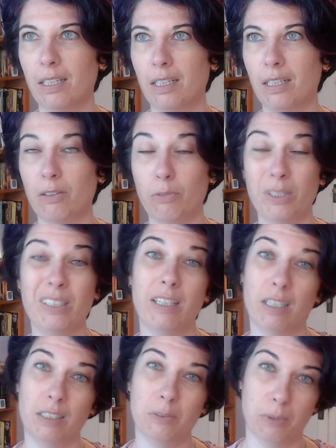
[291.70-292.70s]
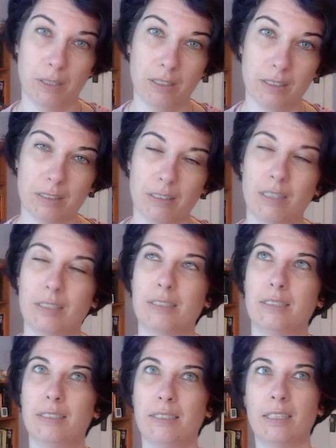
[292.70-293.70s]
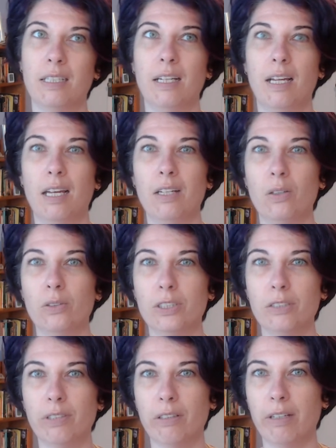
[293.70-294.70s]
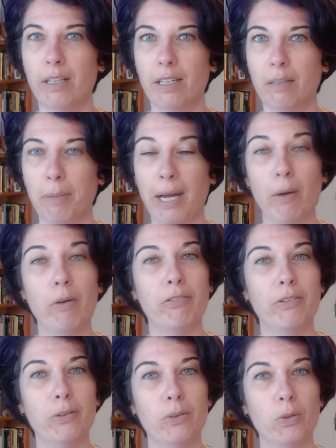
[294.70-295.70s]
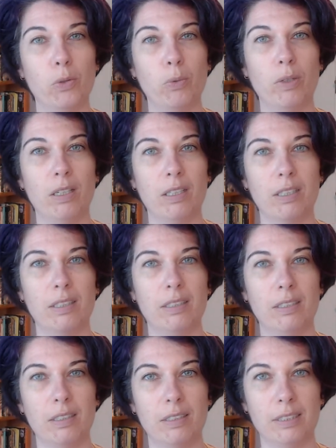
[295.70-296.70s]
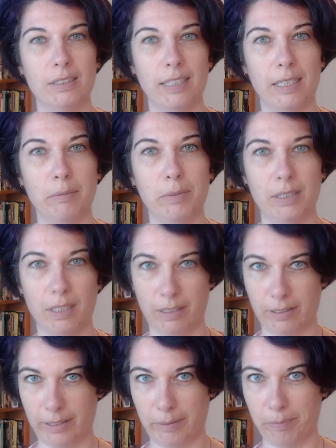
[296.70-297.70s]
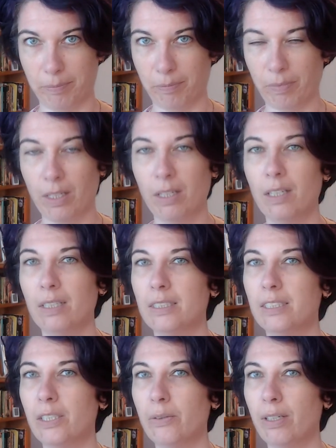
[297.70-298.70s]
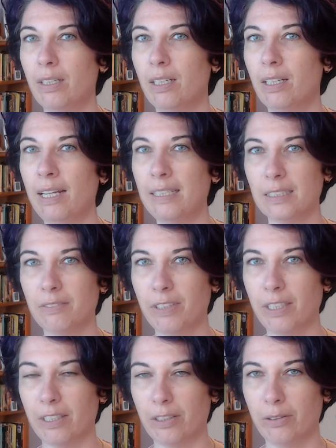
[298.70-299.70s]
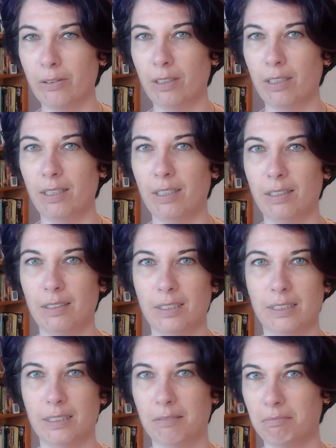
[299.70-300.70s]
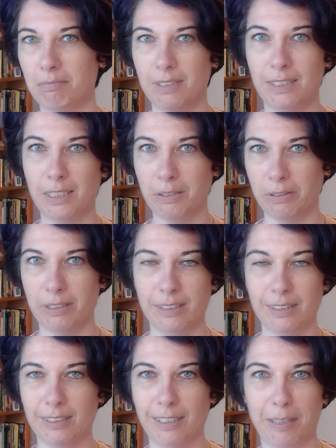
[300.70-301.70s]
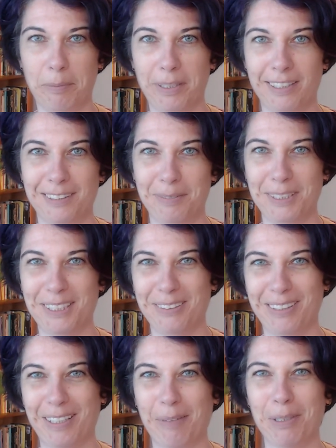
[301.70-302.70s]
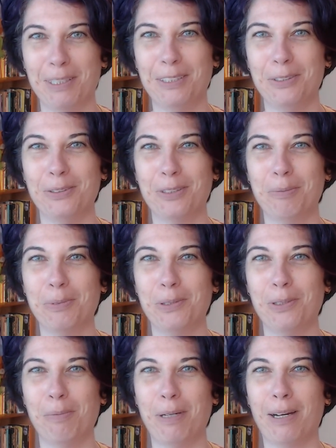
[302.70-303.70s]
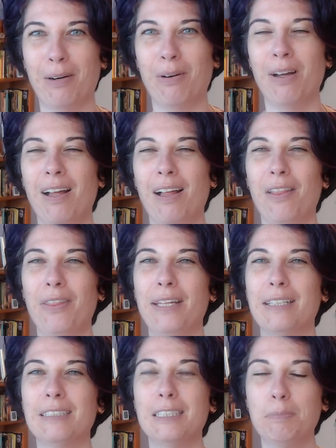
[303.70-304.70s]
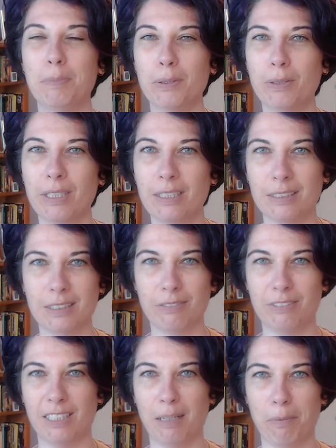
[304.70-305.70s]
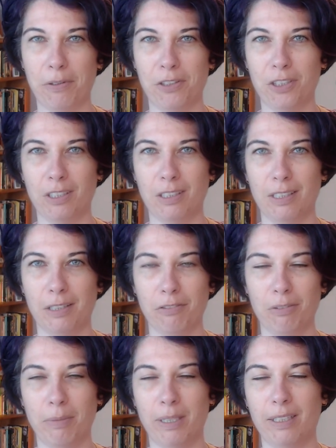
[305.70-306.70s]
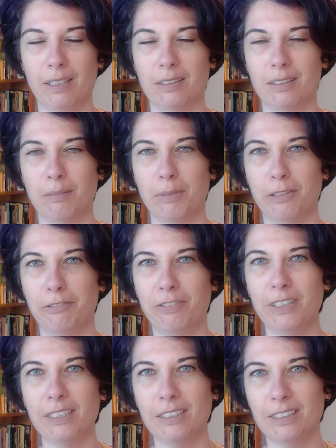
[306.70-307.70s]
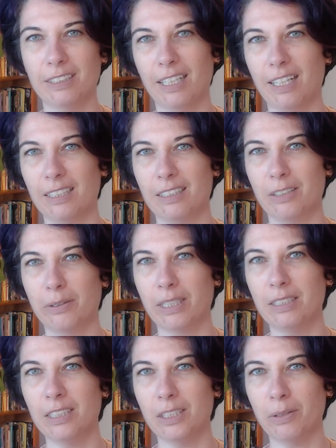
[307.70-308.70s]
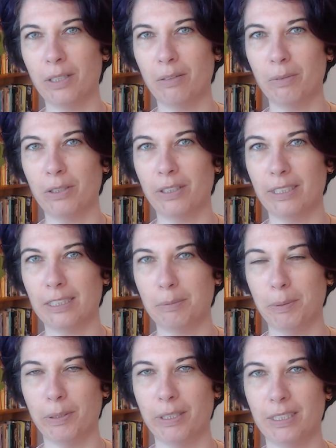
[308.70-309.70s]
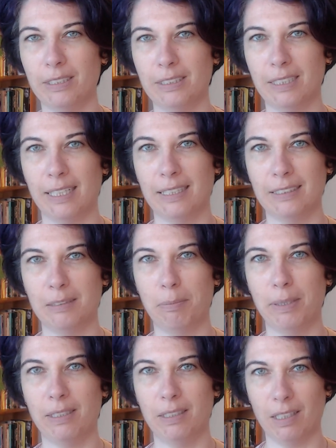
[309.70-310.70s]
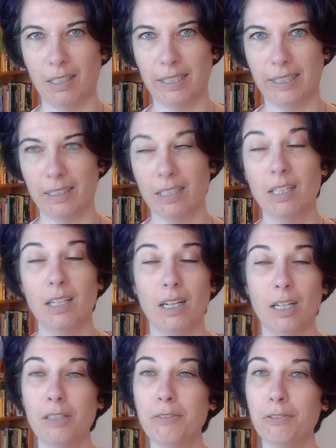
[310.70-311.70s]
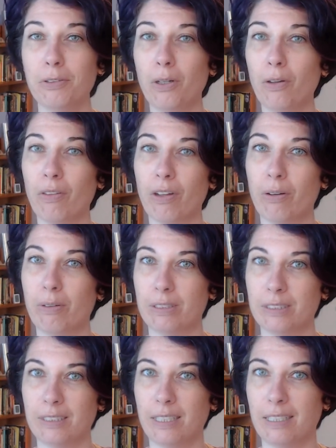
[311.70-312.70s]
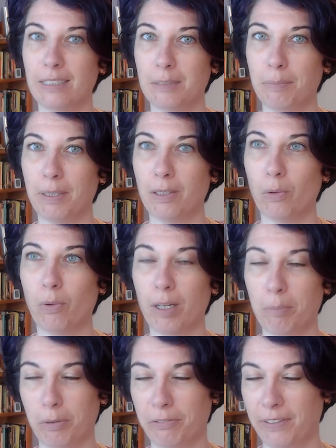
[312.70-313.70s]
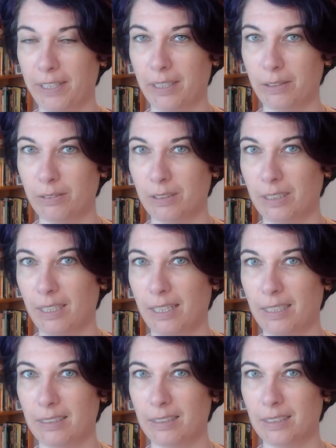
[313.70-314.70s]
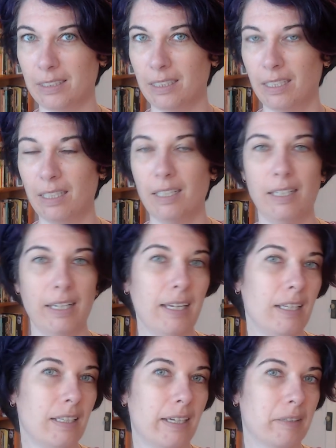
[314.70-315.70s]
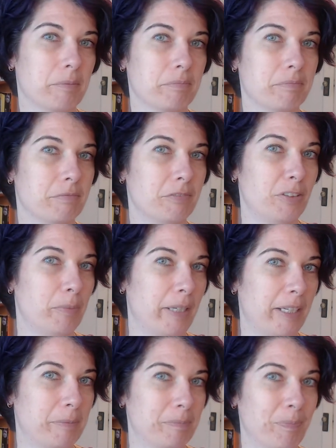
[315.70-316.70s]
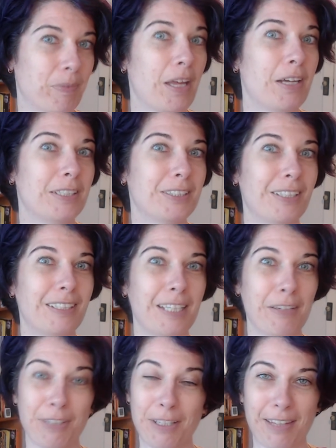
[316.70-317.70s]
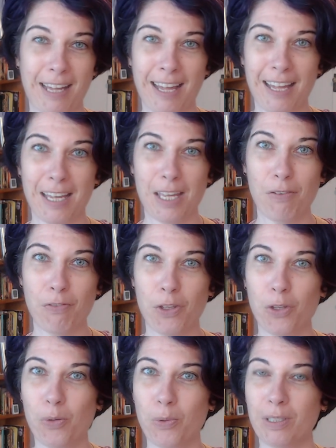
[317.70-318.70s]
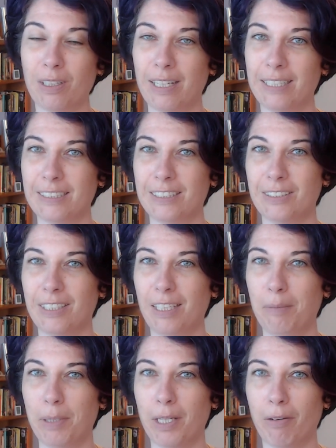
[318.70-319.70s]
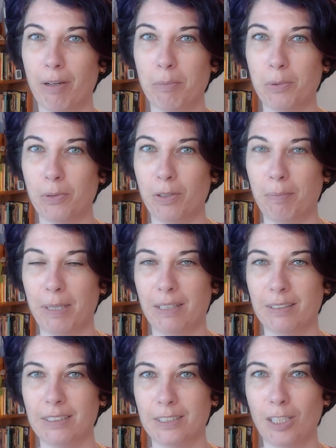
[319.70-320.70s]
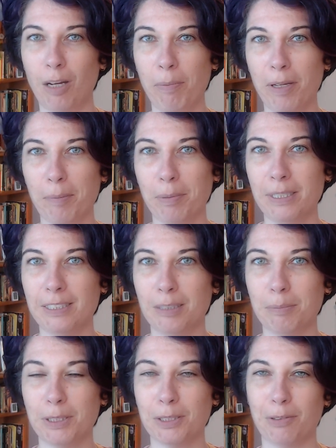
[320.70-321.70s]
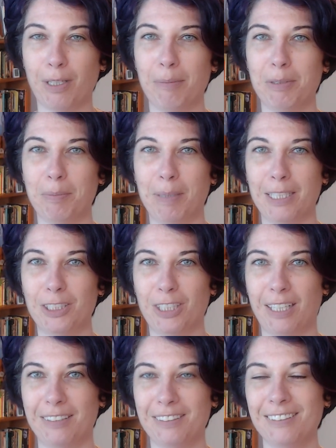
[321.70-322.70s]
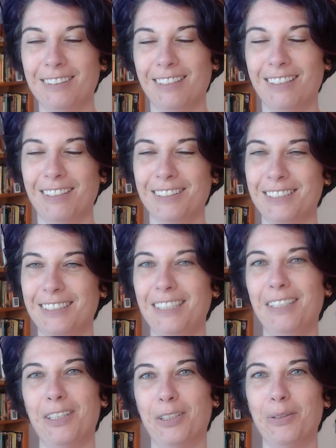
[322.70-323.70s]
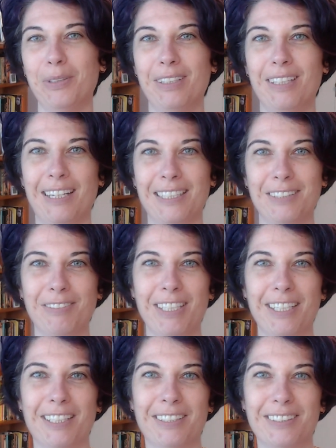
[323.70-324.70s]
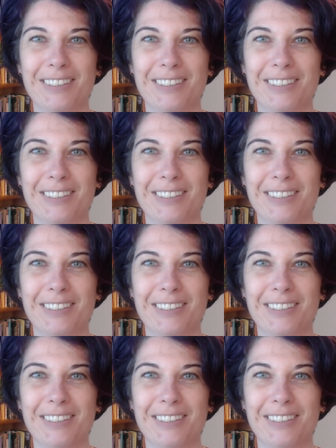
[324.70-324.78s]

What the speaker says: really hard work, honestly, and also very powerful work at the same time. So in the next video in this series I appear to be doing, I'm going to talk more about the experience of depth journaling for me and some of the fears I had going into it and what the experience has been like. Overall, though, I'll say it's been quite profound and healing for me. So I'll leave it at that. If you would like to keep hearing more about this topic, please subscribe to my channel and I'll see you in the next video.